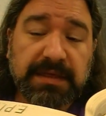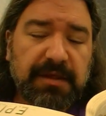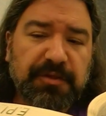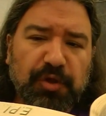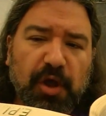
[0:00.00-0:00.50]

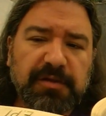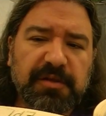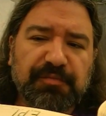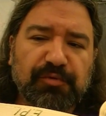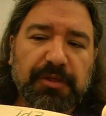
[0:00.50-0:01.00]
He stalked
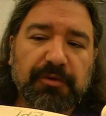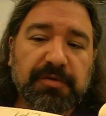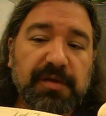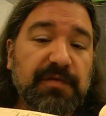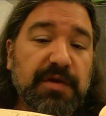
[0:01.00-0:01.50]
his brother
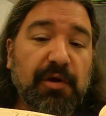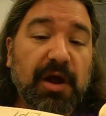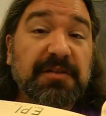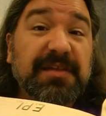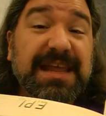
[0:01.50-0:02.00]
as if he were
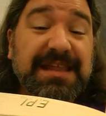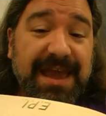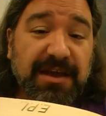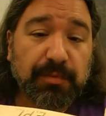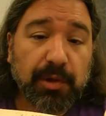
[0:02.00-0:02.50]
hunting an
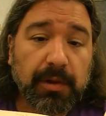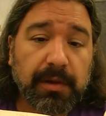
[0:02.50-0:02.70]
animal,